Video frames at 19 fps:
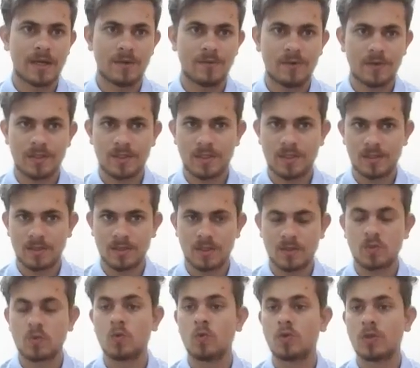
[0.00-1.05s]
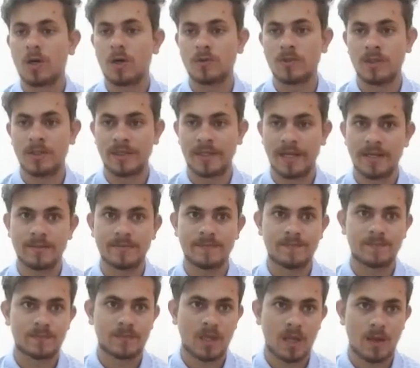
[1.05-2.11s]
conviction is a 2010
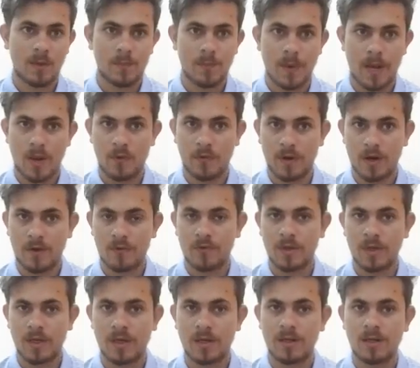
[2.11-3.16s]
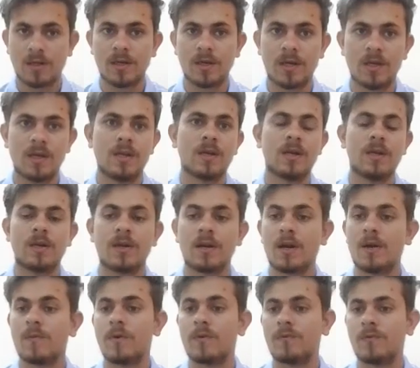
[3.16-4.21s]
biographical legal
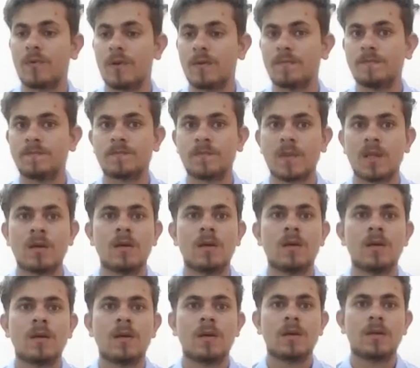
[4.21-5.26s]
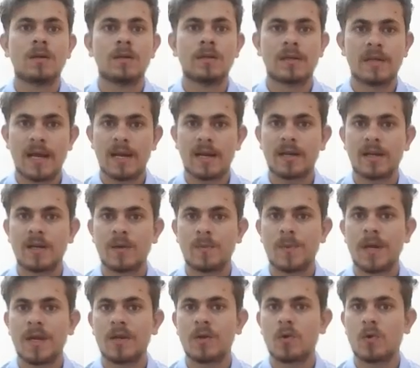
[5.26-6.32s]
drama film directed
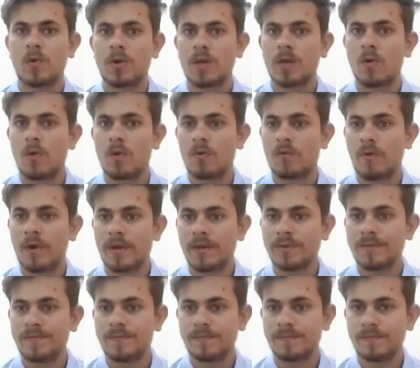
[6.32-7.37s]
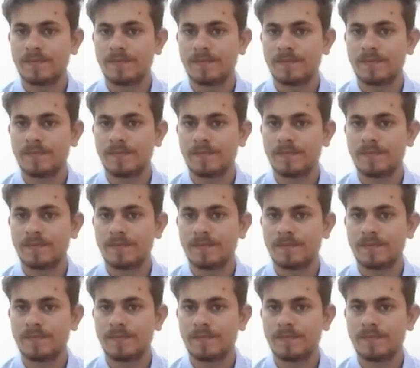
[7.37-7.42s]
by Tony Goldwyn,